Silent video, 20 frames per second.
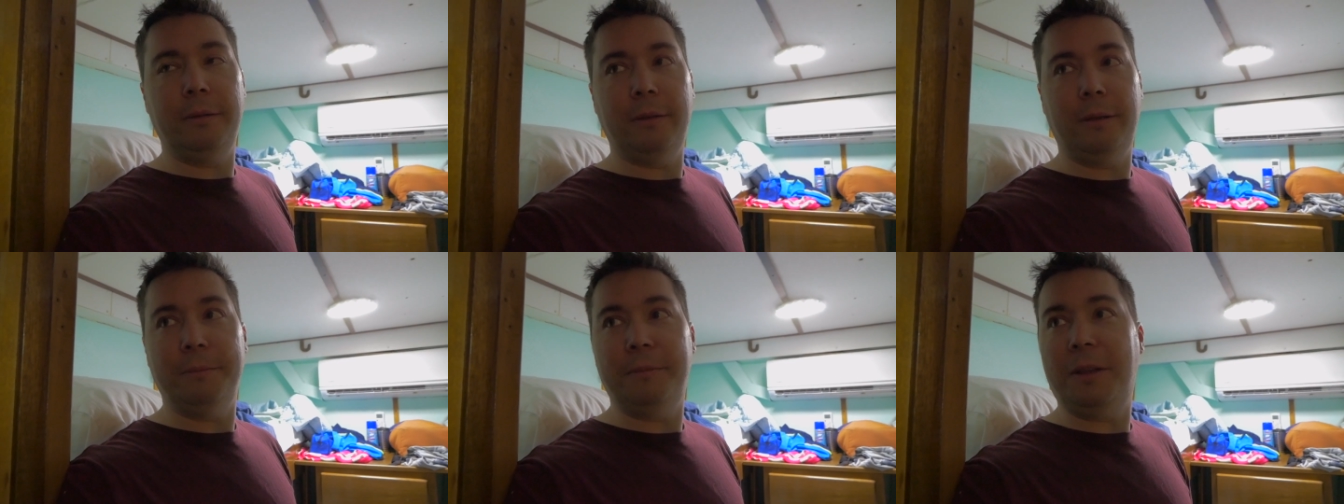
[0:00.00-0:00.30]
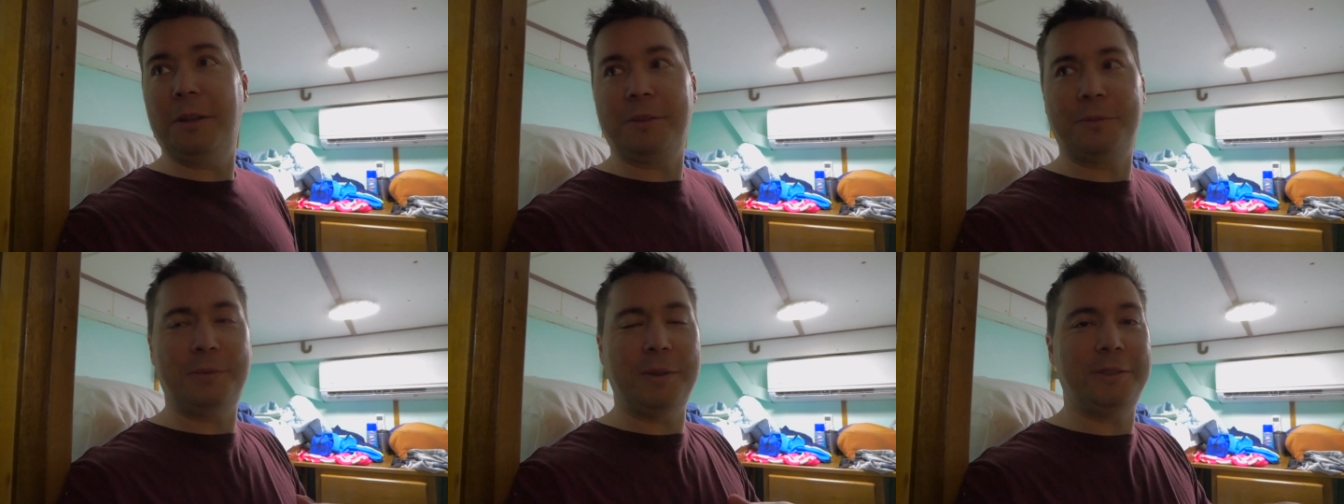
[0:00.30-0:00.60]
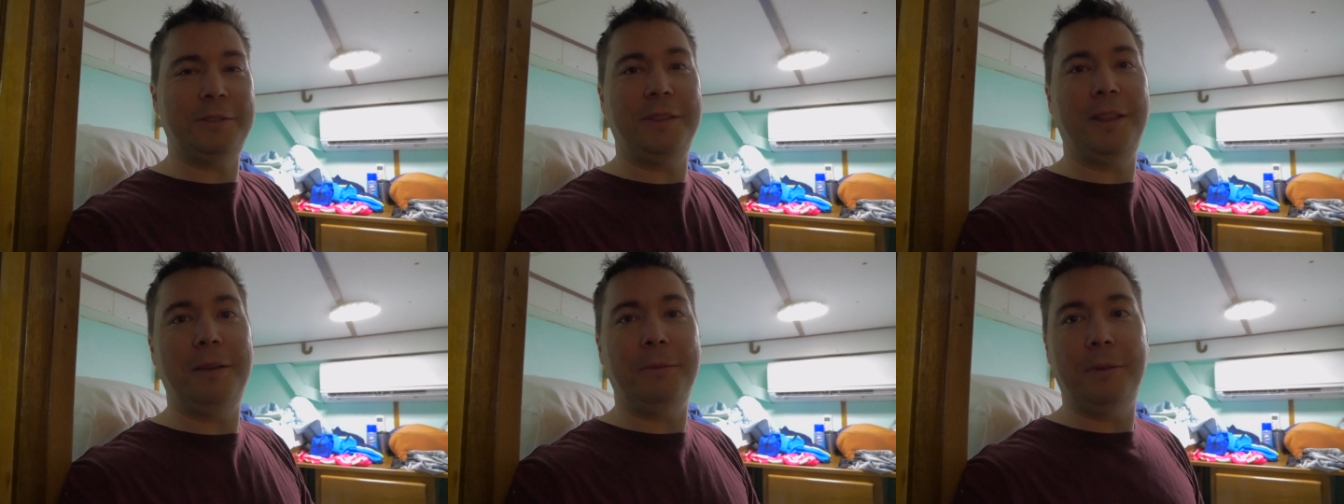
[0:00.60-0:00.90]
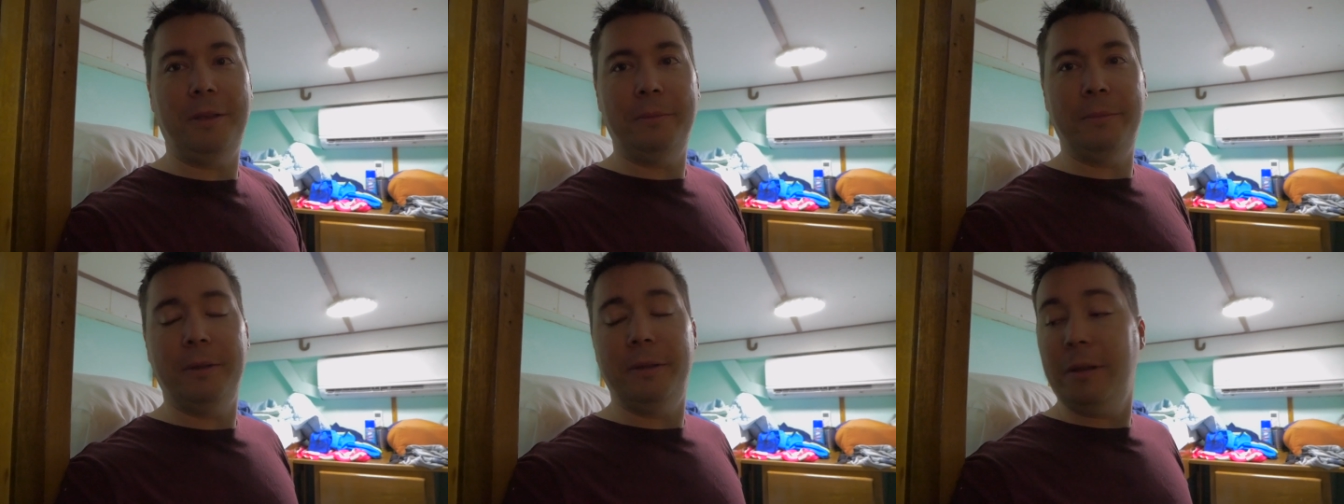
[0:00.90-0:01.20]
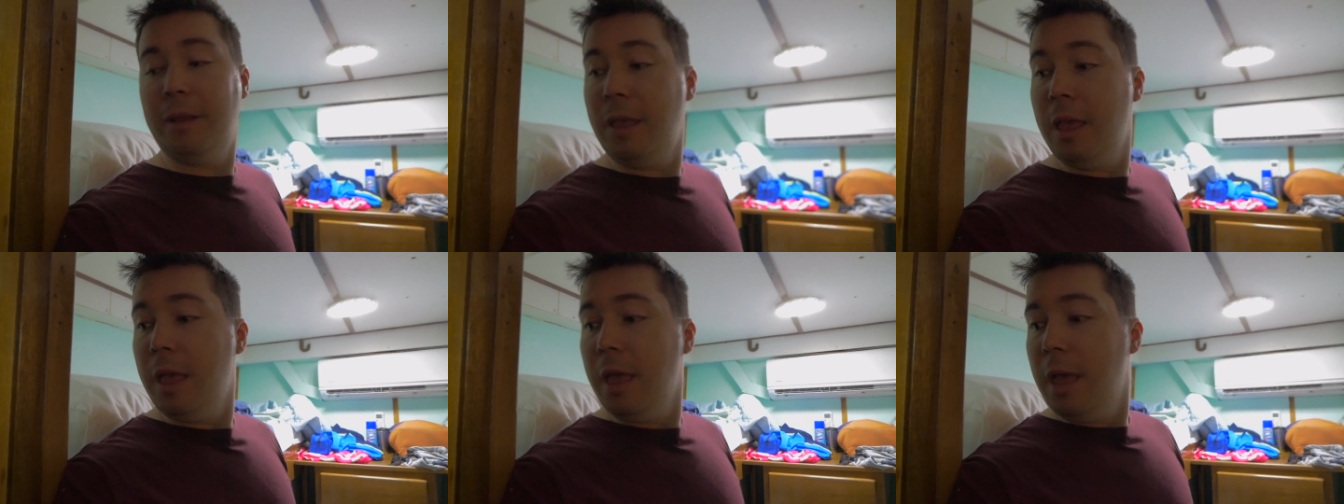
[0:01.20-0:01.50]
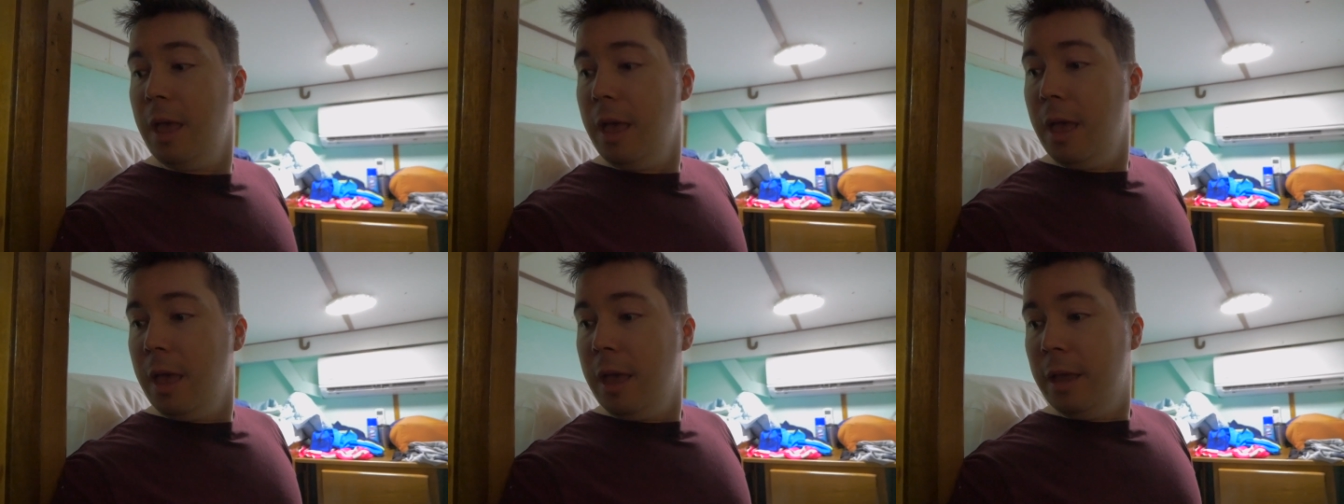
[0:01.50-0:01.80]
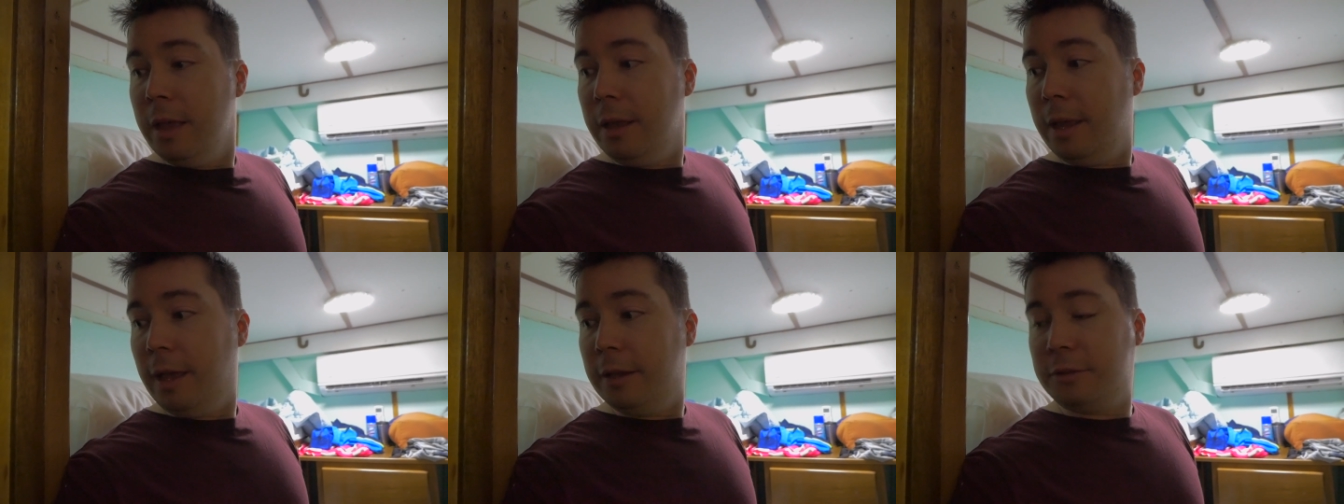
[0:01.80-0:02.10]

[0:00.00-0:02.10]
I'm not expressing that well, but yeah,